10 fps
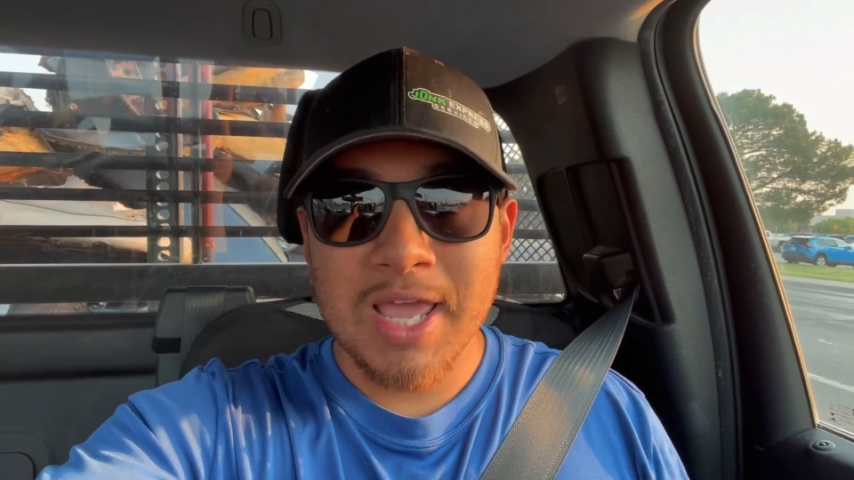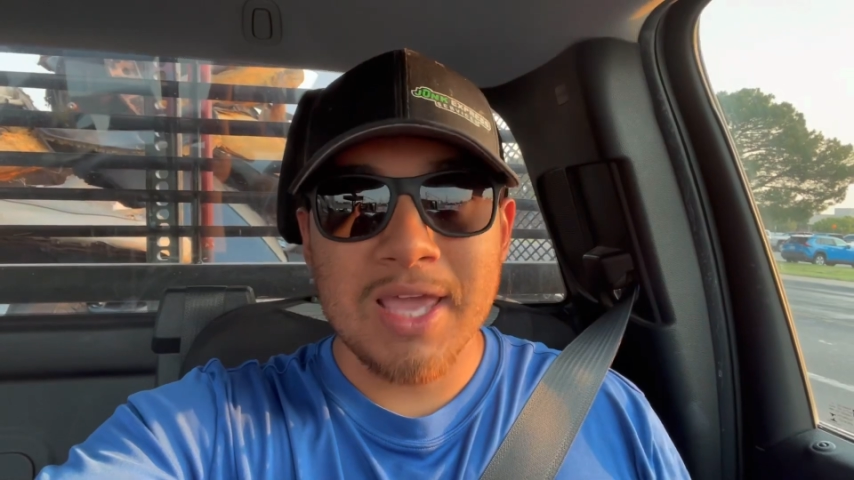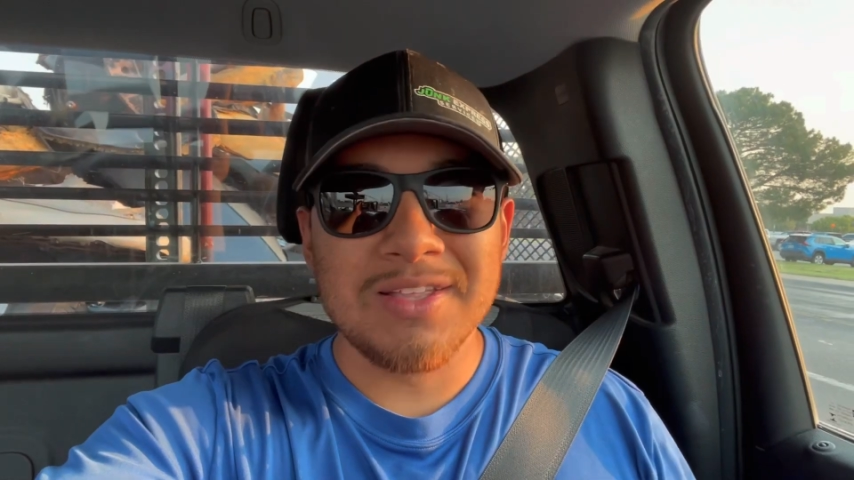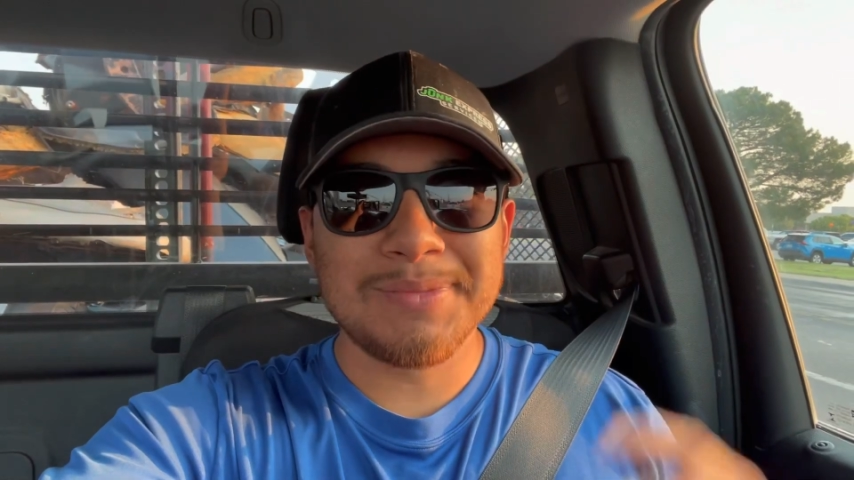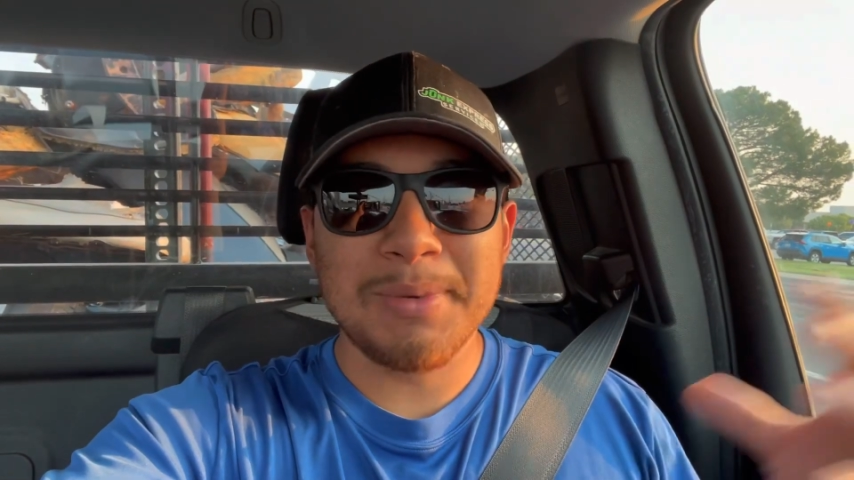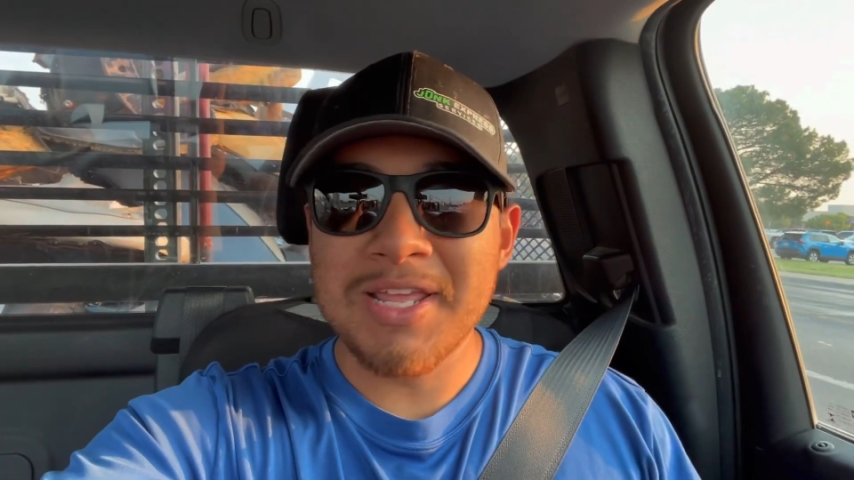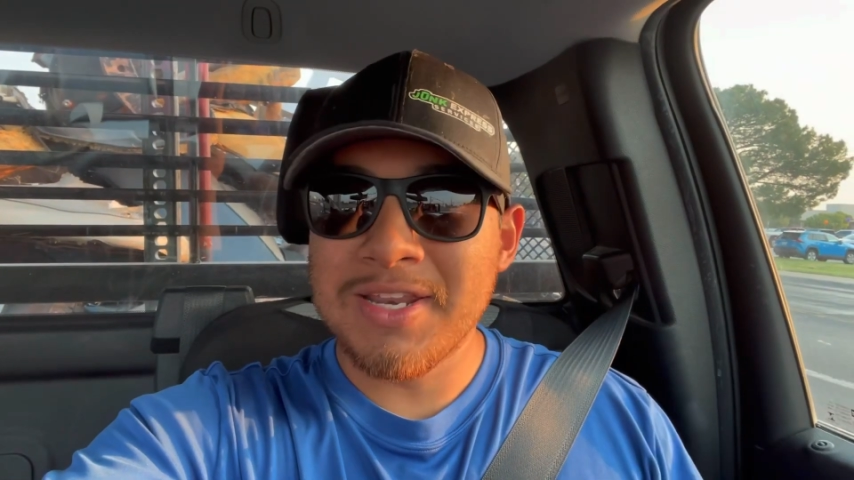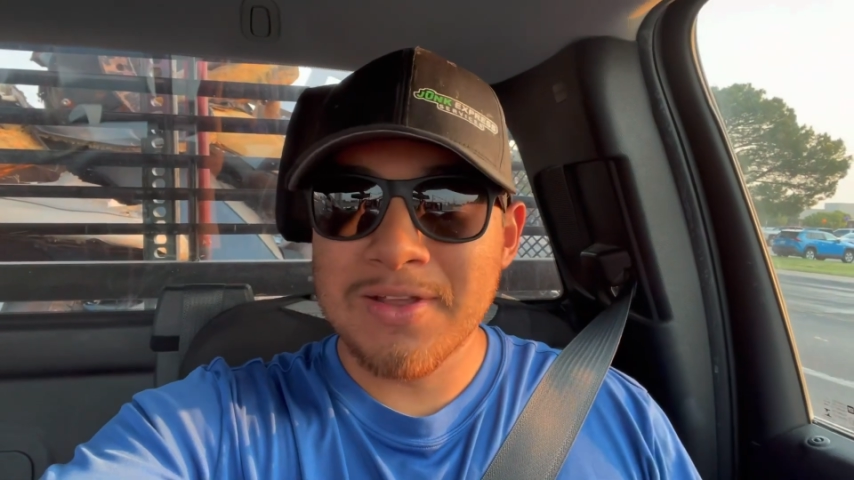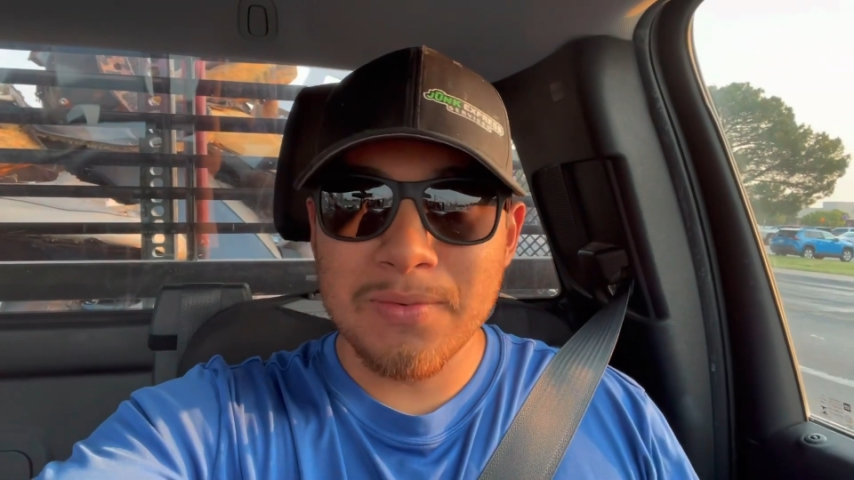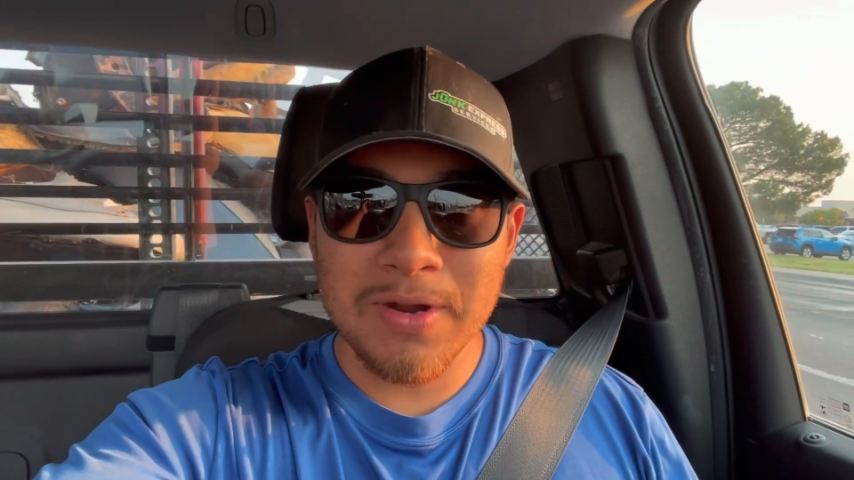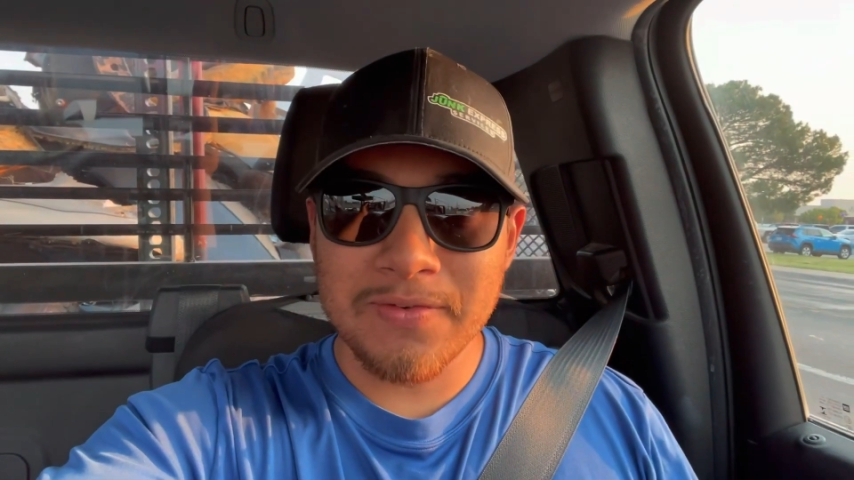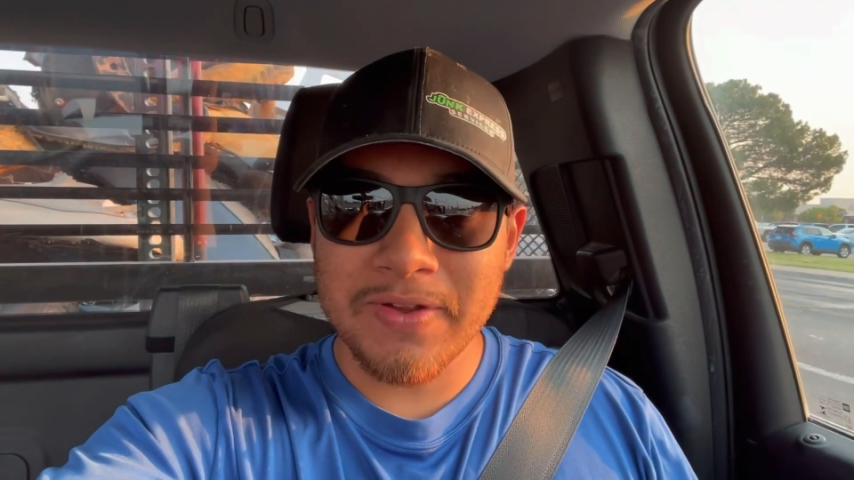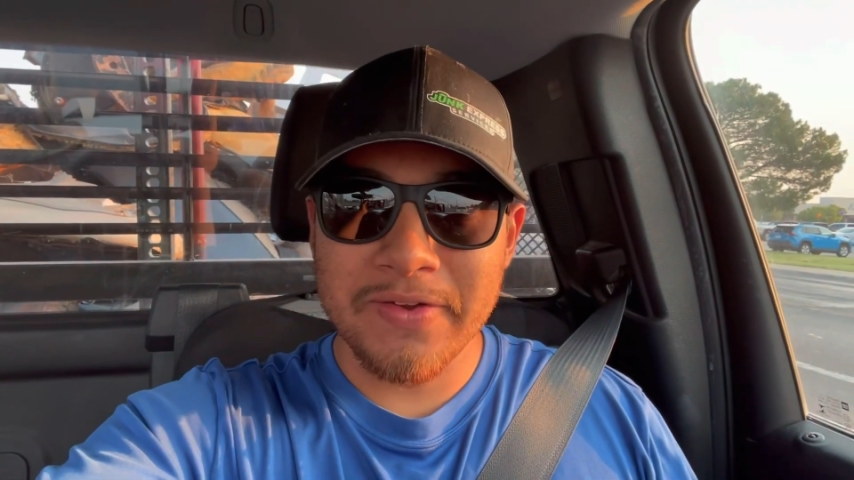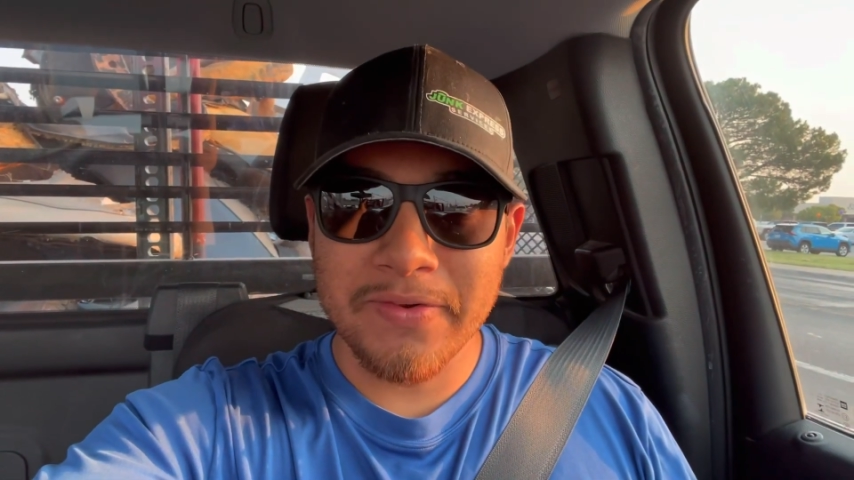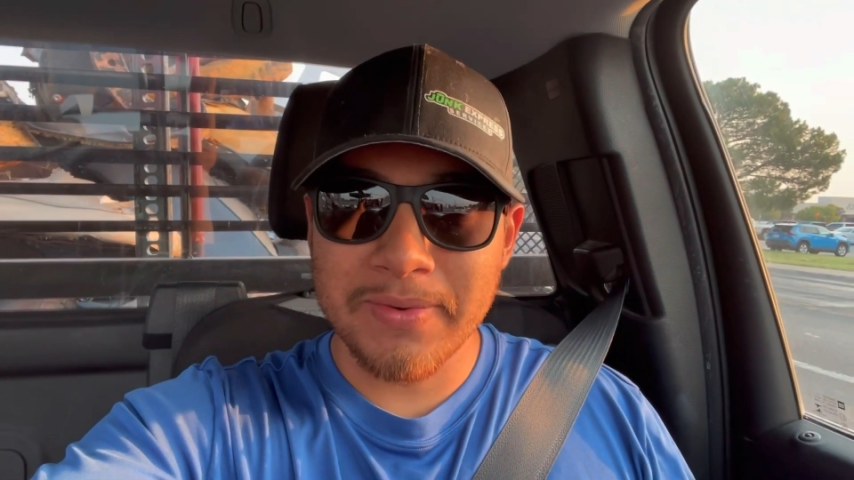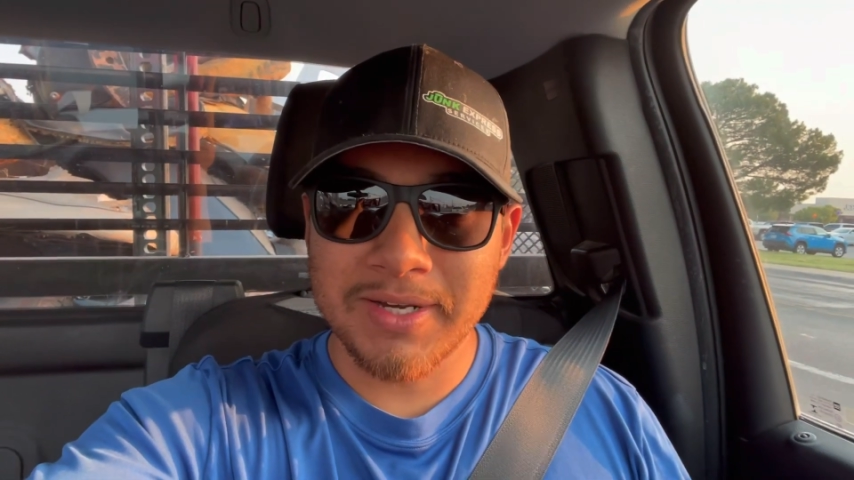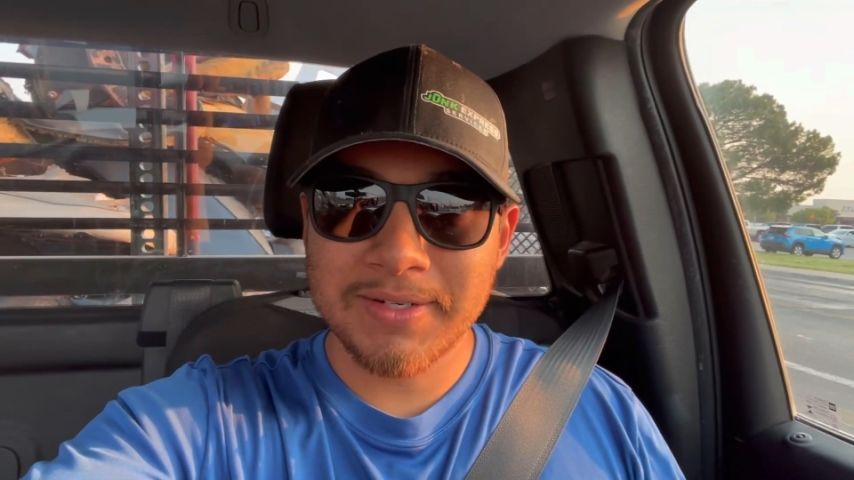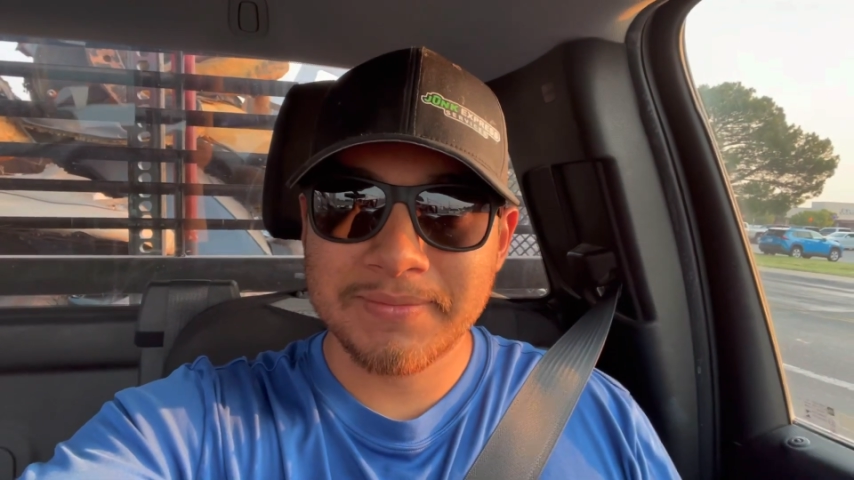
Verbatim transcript: and there's plenty of work for everyone.